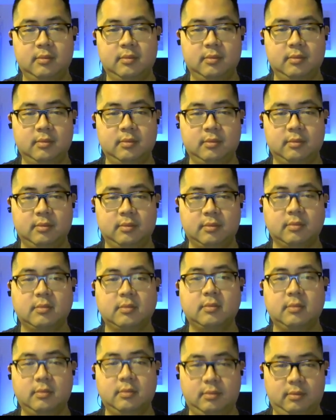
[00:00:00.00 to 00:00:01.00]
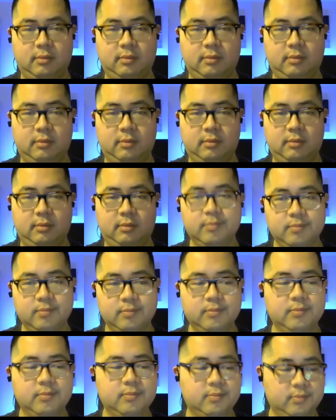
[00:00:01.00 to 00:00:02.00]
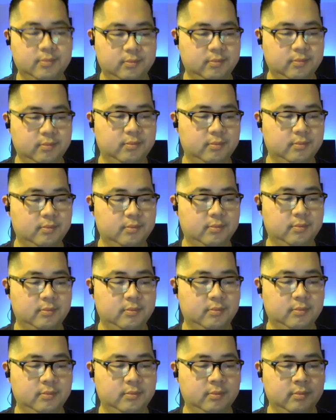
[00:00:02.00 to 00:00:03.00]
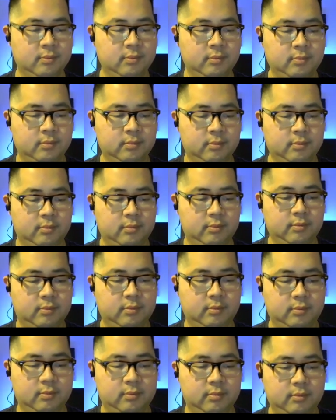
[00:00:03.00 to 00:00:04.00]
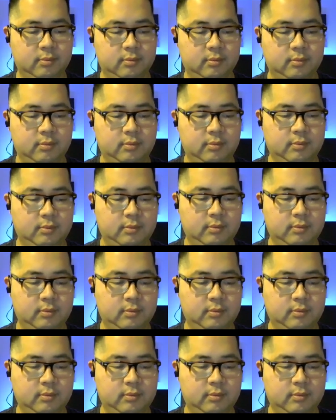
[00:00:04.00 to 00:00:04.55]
(not speaking)